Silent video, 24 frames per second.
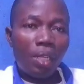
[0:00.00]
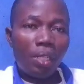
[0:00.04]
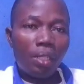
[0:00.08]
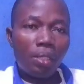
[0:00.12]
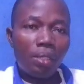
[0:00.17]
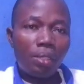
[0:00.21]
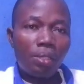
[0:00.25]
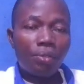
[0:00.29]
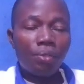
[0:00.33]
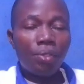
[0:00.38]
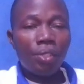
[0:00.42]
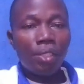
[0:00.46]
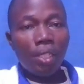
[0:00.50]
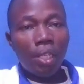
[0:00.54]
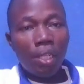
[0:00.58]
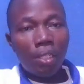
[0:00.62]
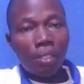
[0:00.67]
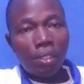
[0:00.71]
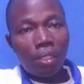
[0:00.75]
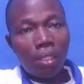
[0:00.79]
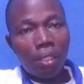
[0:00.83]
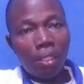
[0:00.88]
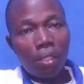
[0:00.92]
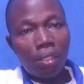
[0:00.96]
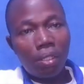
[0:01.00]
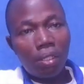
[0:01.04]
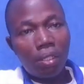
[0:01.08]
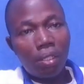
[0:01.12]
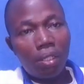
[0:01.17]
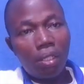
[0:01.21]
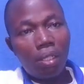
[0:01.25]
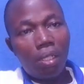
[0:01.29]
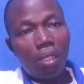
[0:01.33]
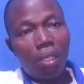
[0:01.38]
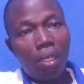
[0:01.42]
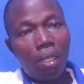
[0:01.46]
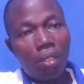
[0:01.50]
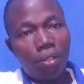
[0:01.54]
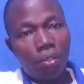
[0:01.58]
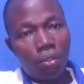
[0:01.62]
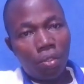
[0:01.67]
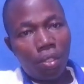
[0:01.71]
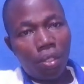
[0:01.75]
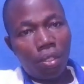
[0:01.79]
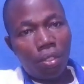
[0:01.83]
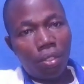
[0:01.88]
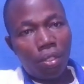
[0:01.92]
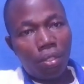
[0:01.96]
real estate education.
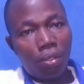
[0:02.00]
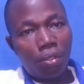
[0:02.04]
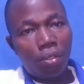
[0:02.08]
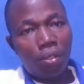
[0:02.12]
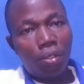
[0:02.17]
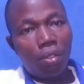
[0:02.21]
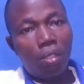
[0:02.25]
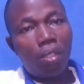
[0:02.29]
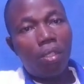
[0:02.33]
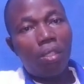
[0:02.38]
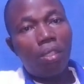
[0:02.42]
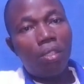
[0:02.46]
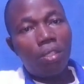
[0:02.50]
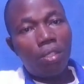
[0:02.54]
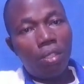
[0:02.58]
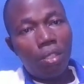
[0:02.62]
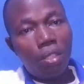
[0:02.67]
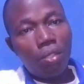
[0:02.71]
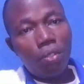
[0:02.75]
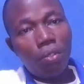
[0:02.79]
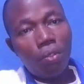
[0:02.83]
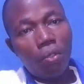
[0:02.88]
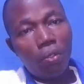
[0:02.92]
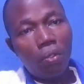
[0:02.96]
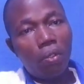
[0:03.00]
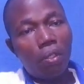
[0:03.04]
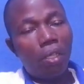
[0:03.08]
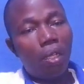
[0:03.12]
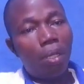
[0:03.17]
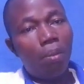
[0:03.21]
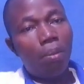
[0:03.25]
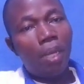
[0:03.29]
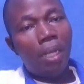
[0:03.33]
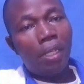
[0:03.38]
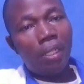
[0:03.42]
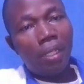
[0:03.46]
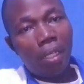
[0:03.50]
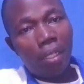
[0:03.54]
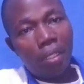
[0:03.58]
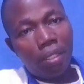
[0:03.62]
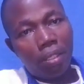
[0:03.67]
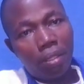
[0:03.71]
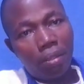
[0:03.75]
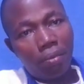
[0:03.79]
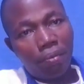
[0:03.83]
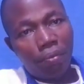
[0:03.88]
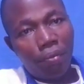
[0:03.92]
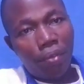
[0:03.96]
See you in my next
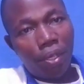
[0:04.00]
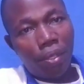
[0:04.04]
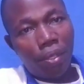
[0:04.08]
video.